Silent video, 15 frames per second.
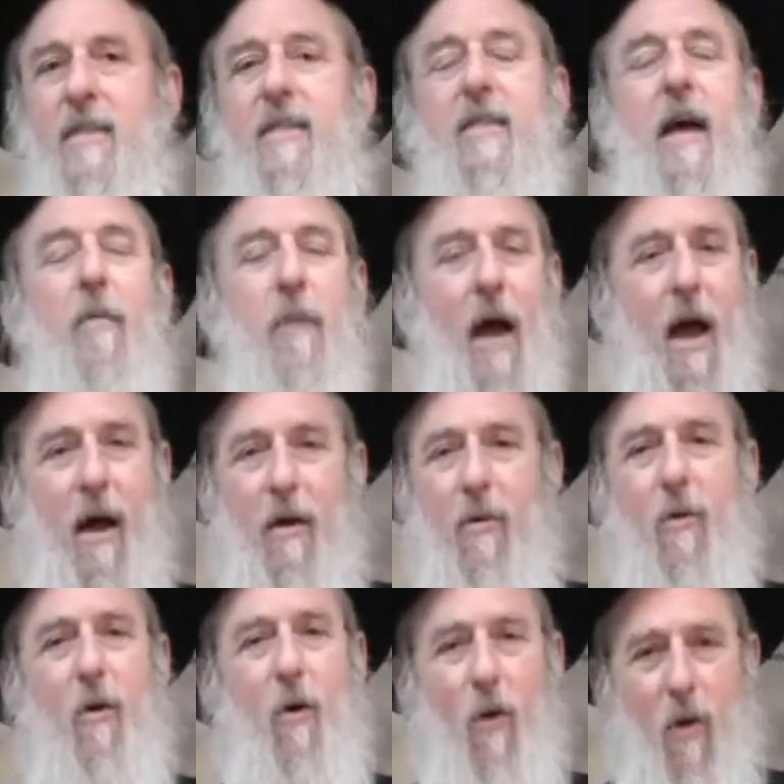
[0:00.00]

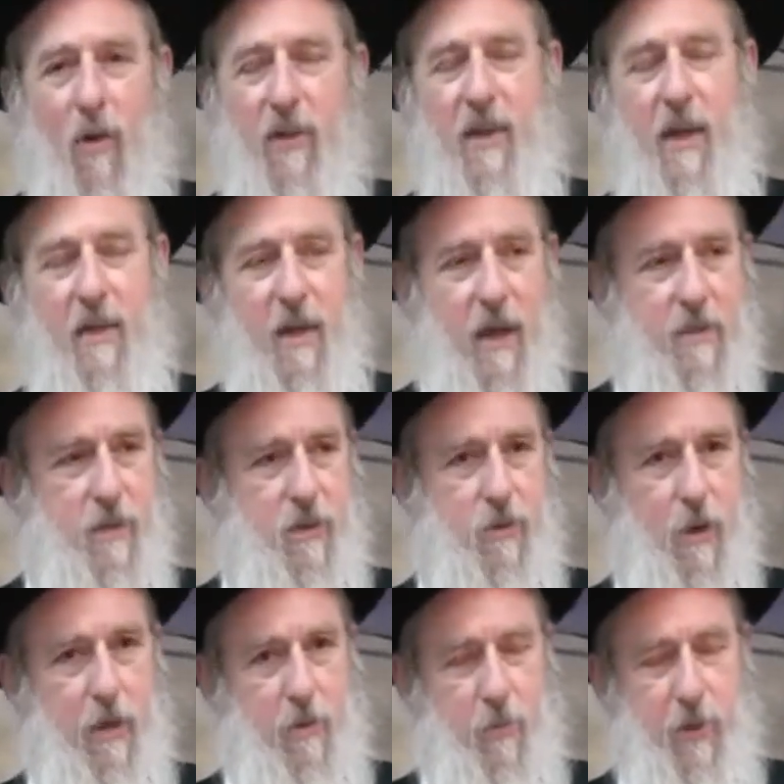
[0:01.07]
Somehow, all the
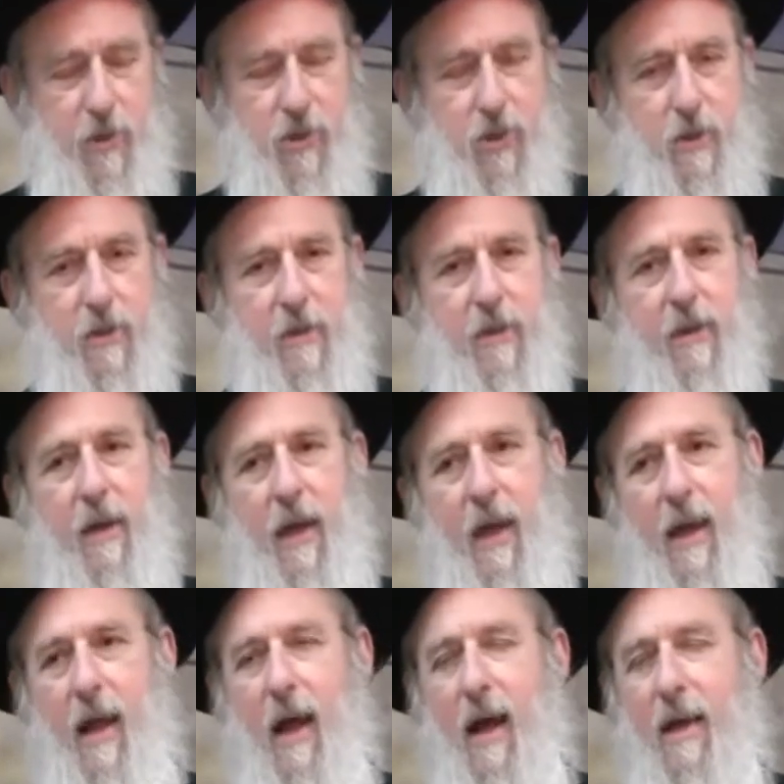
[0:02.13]
agnostics are at the beach.
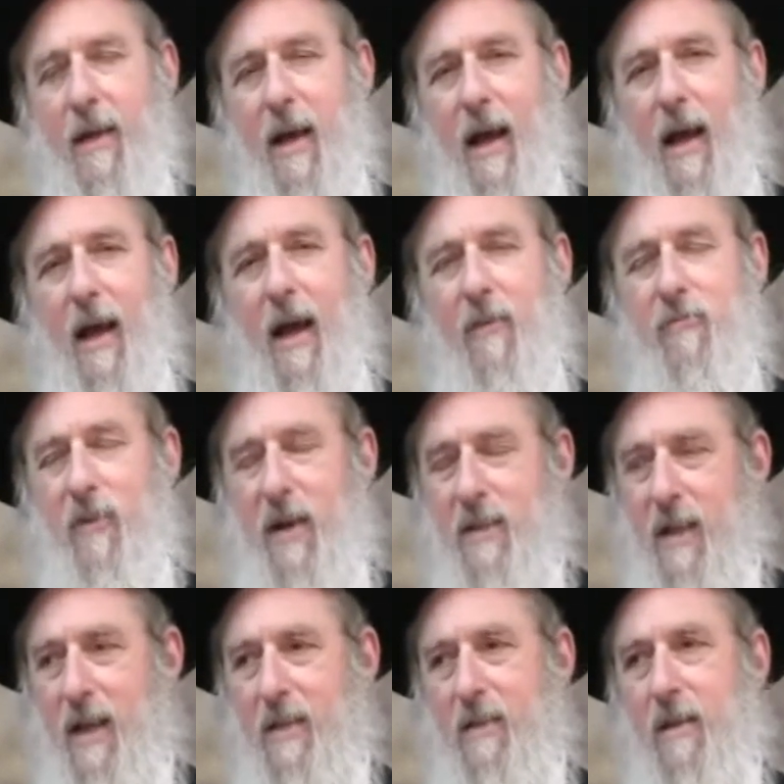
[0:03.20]
And I, I
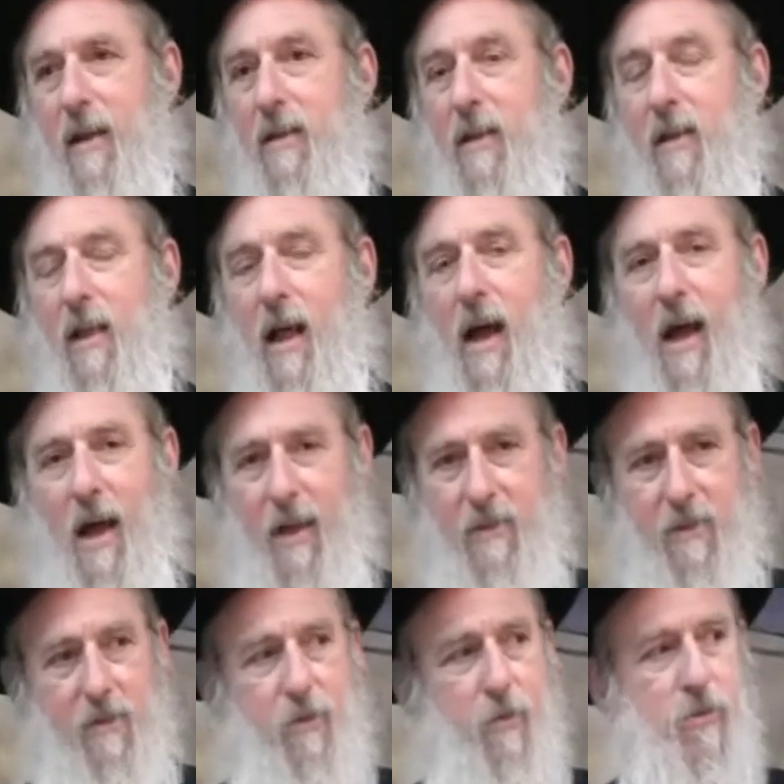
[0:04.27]
find that a little
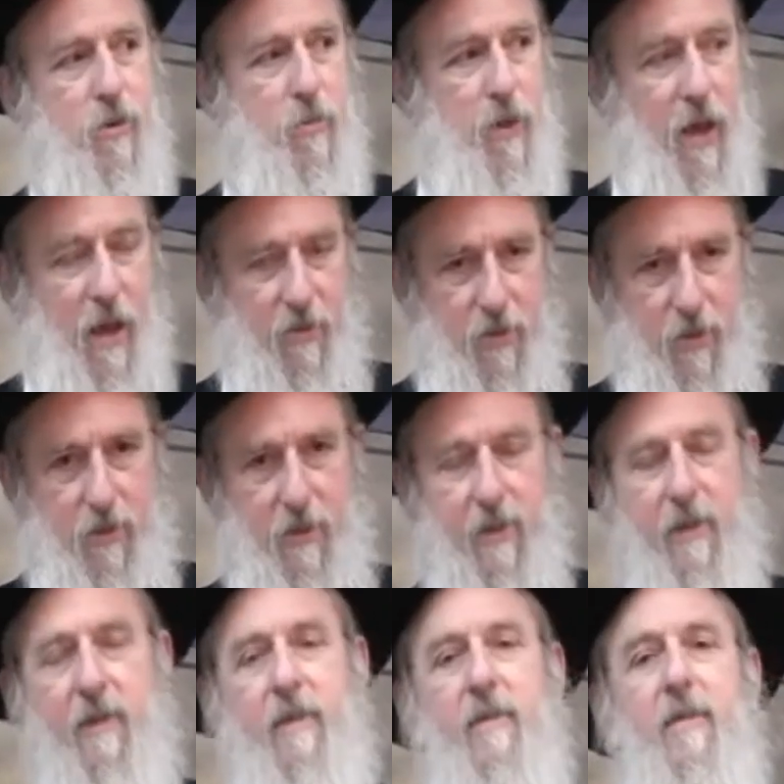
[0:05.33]
odd in terms of behavior.
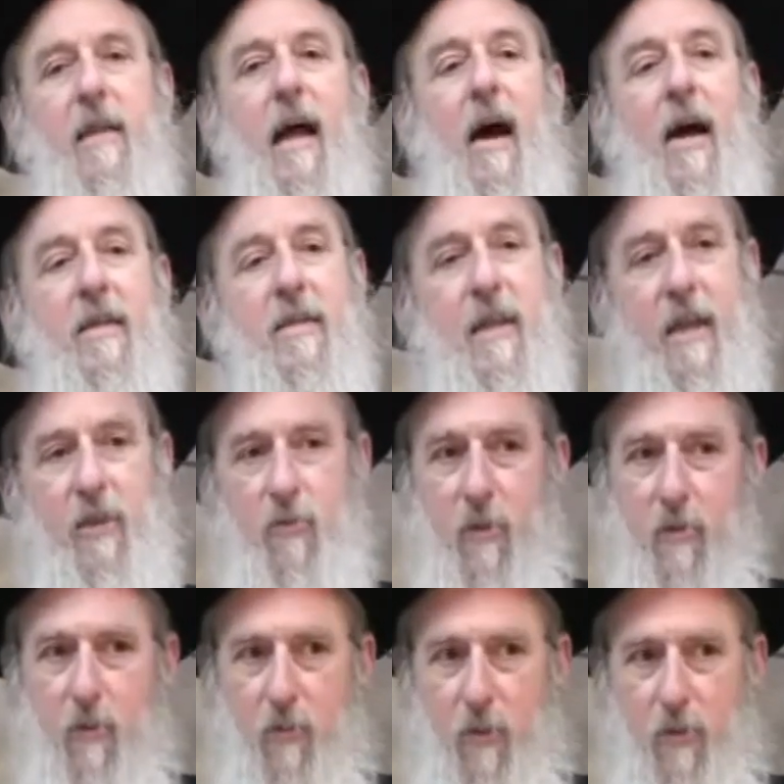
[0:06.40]
Now, I said it's
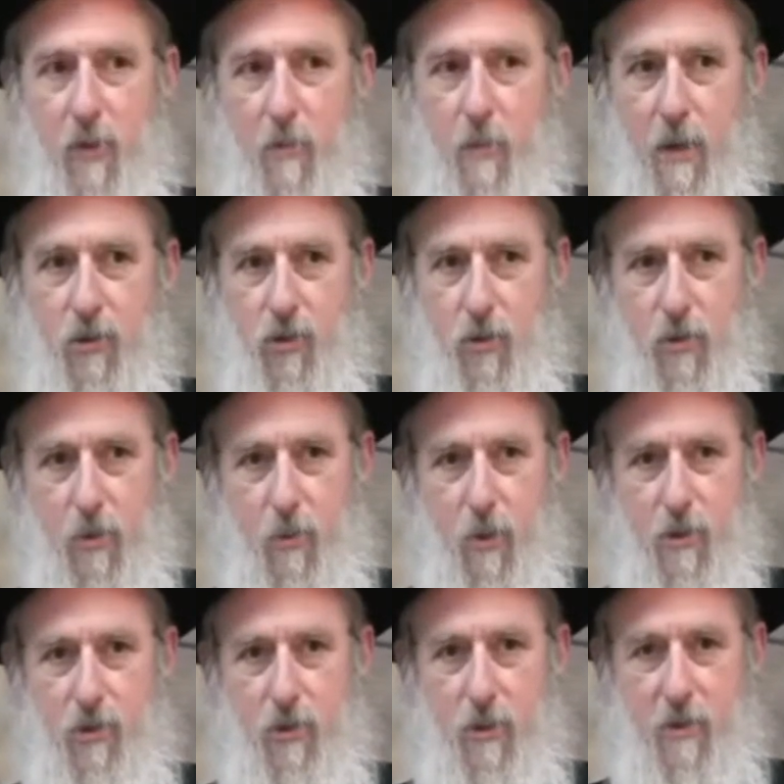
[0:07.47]
50 50. Make sure your
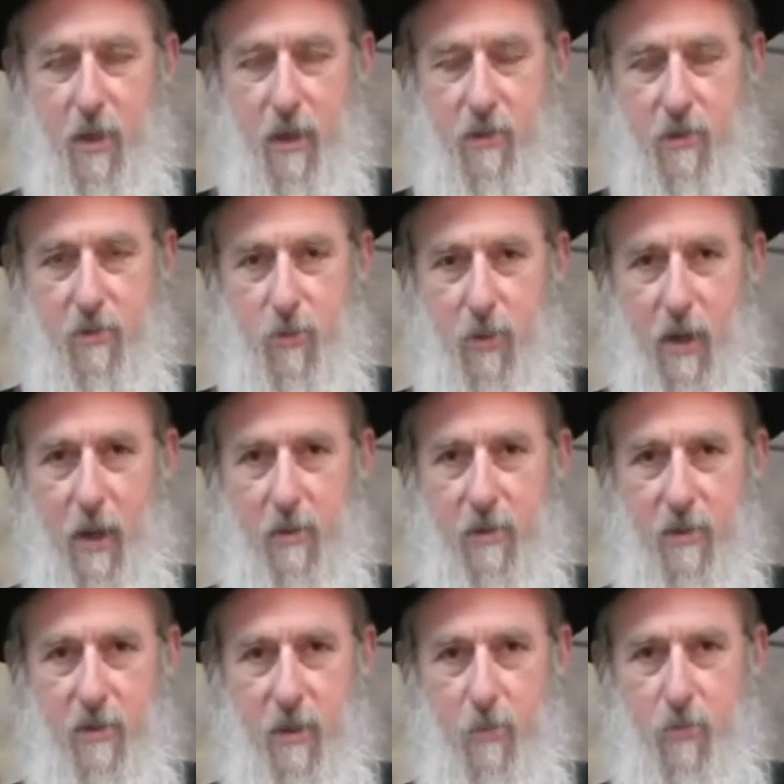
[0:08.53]
question takes into
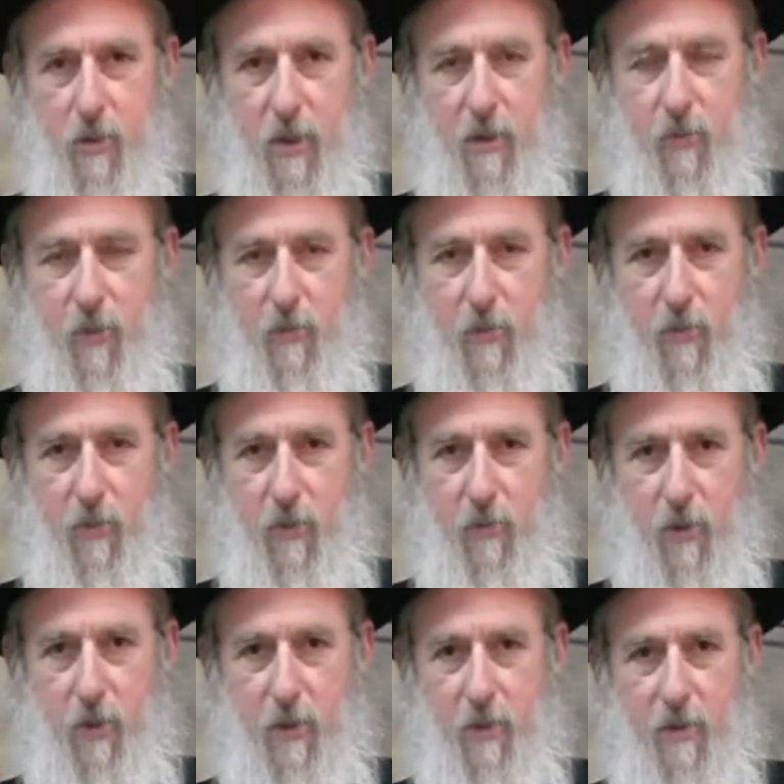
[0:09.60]
account the assumption that it's 50
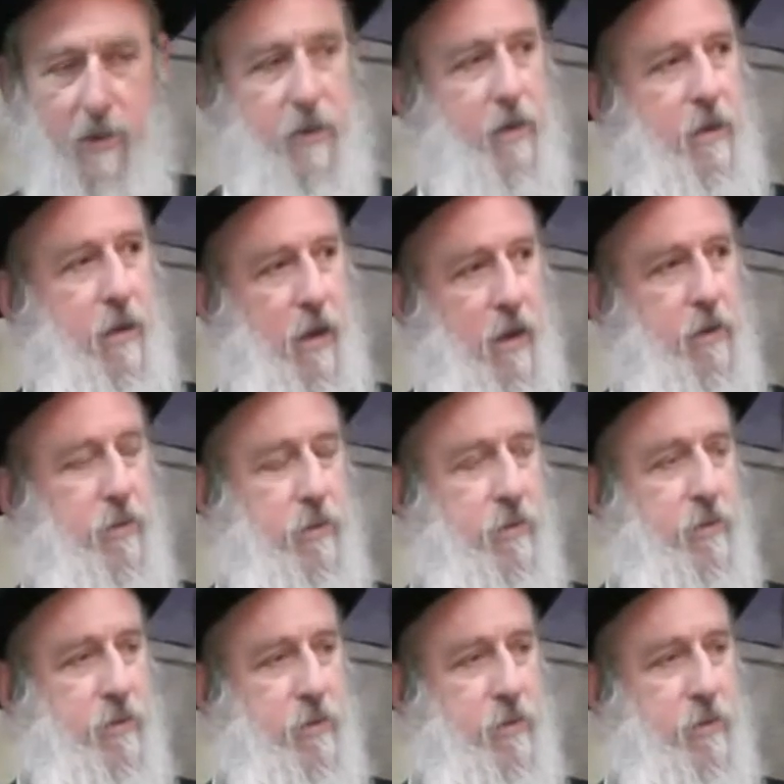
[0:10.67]
50. It yeah.